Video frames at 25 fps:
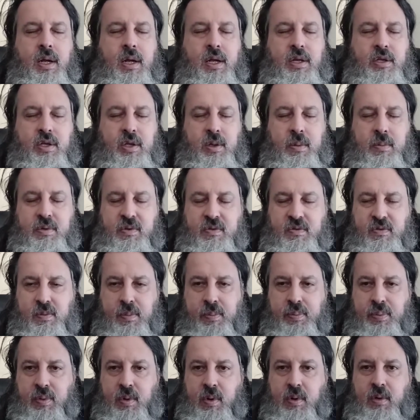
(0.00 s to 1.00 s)
in terms of
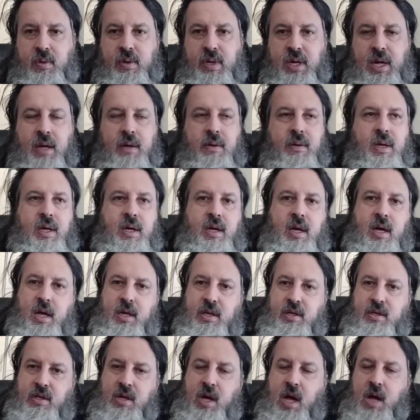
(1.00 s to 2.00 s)
a pronoun,
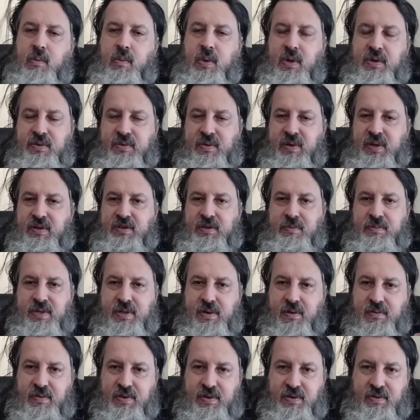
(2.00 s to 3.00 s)
because God reveals
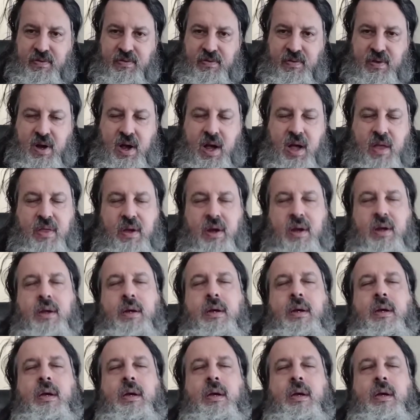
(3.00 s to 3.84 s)
Himself as the Father.